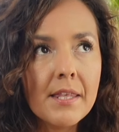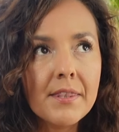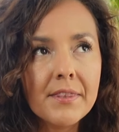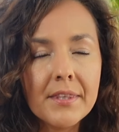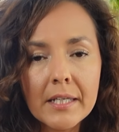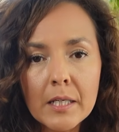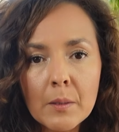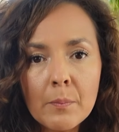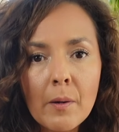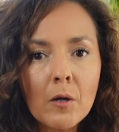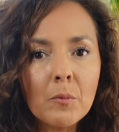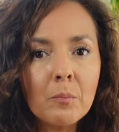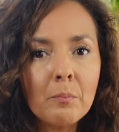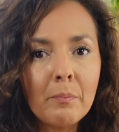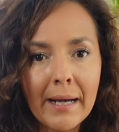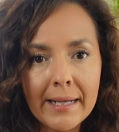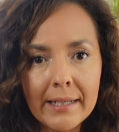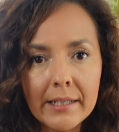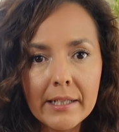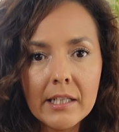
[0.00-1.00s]
Think about
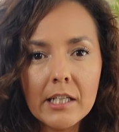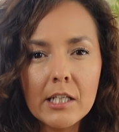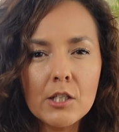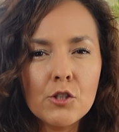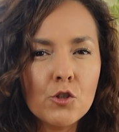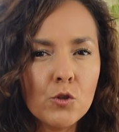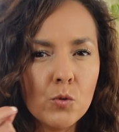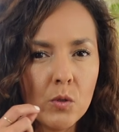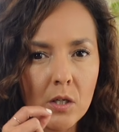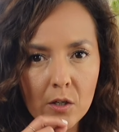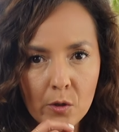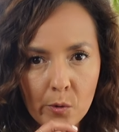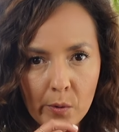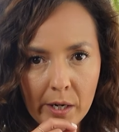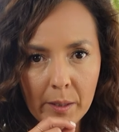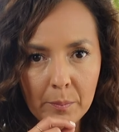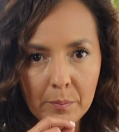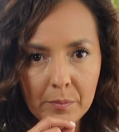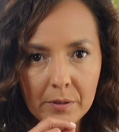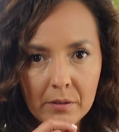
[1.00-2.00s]
biting into a
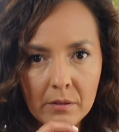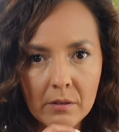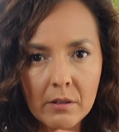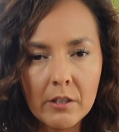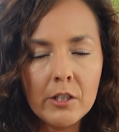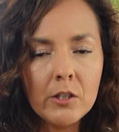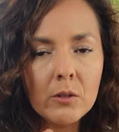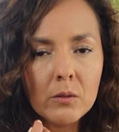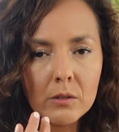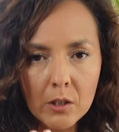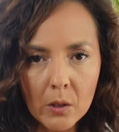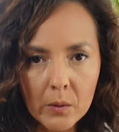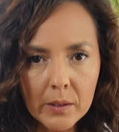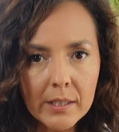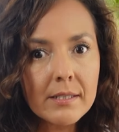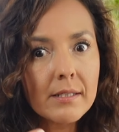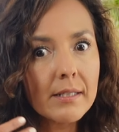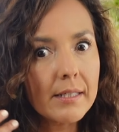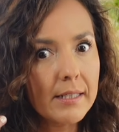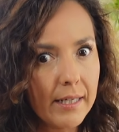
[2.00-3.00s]
grape. You'll
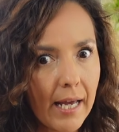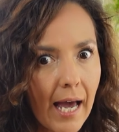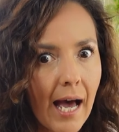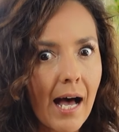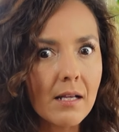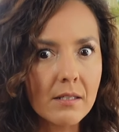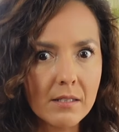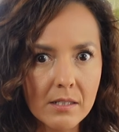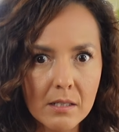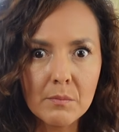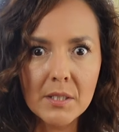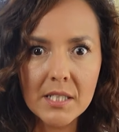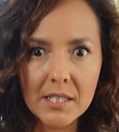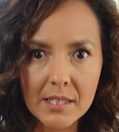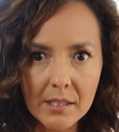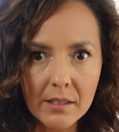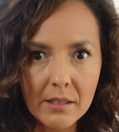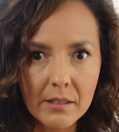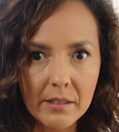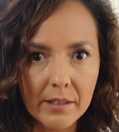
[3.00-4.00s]
notice it has some
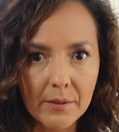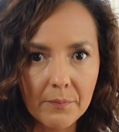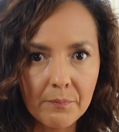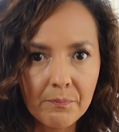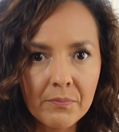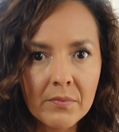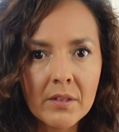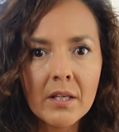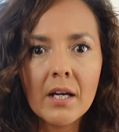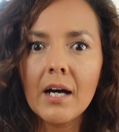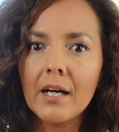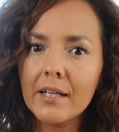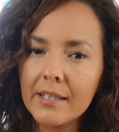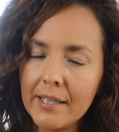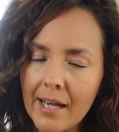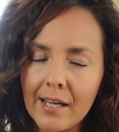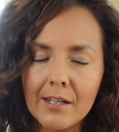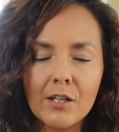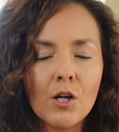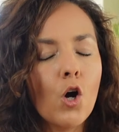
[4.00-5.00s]
acidity.
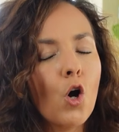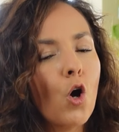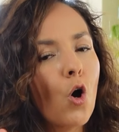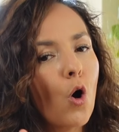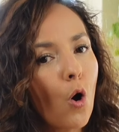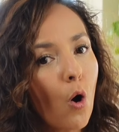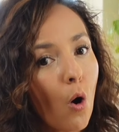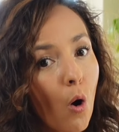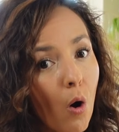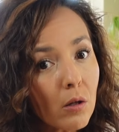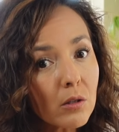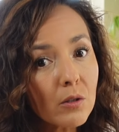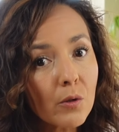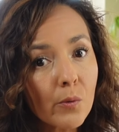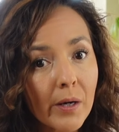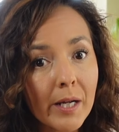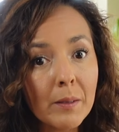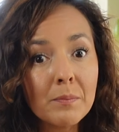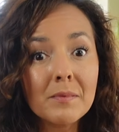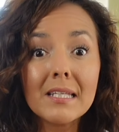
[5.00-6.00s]
Again, all
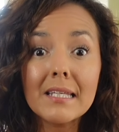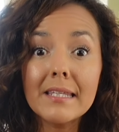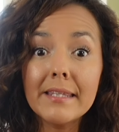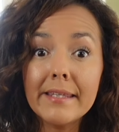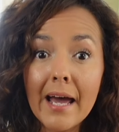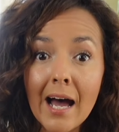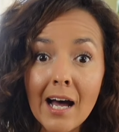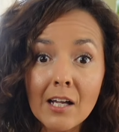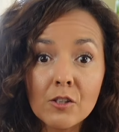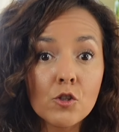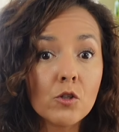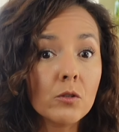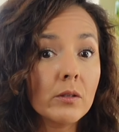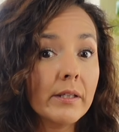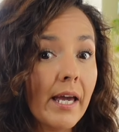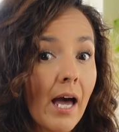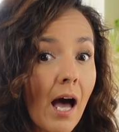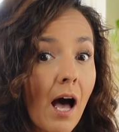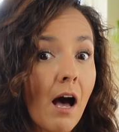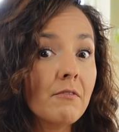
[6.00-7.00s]
grapes
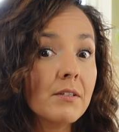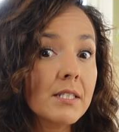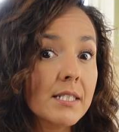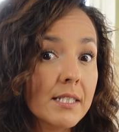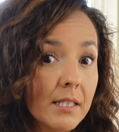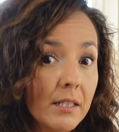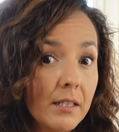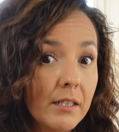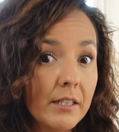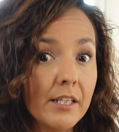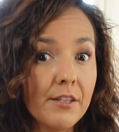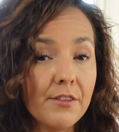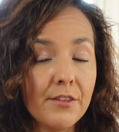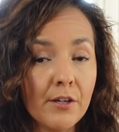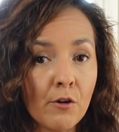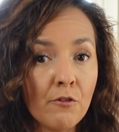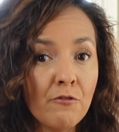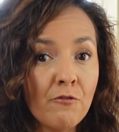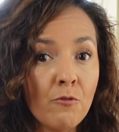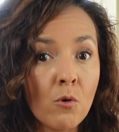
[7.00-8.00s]
naturally have acidity,
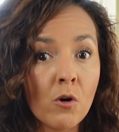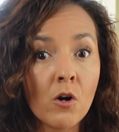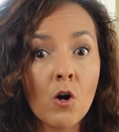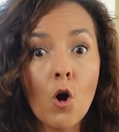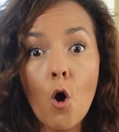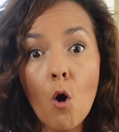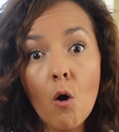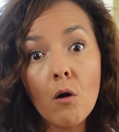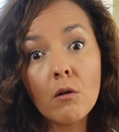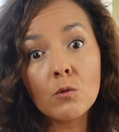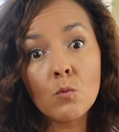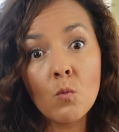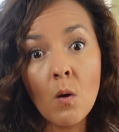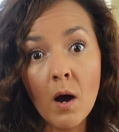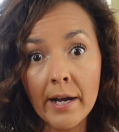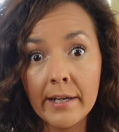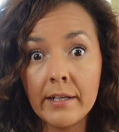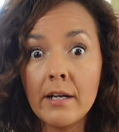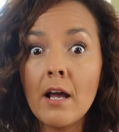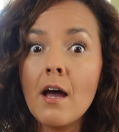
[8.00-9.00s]
therefore all
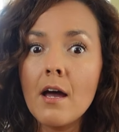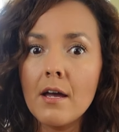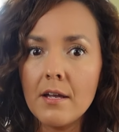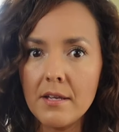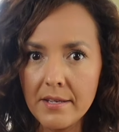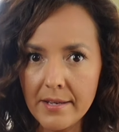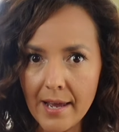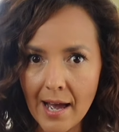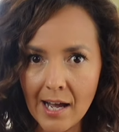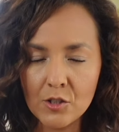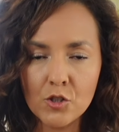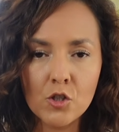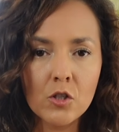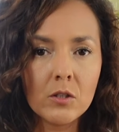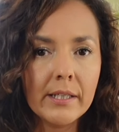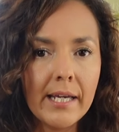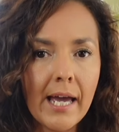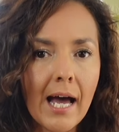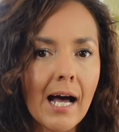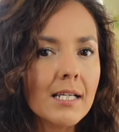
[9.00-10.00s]
wine
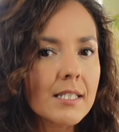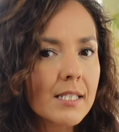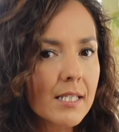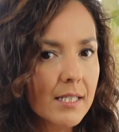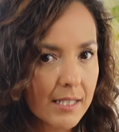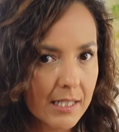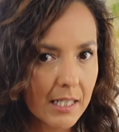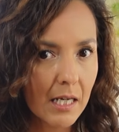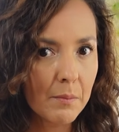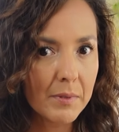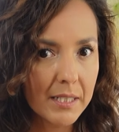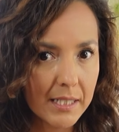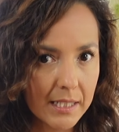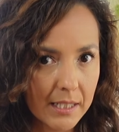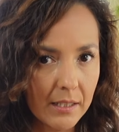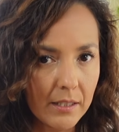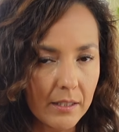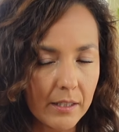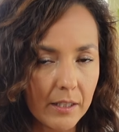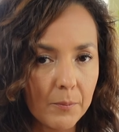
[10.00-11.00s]
naturally has some
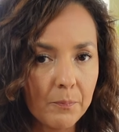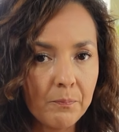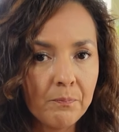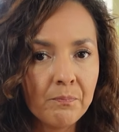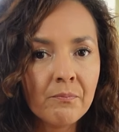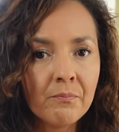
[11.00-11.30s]
acidity.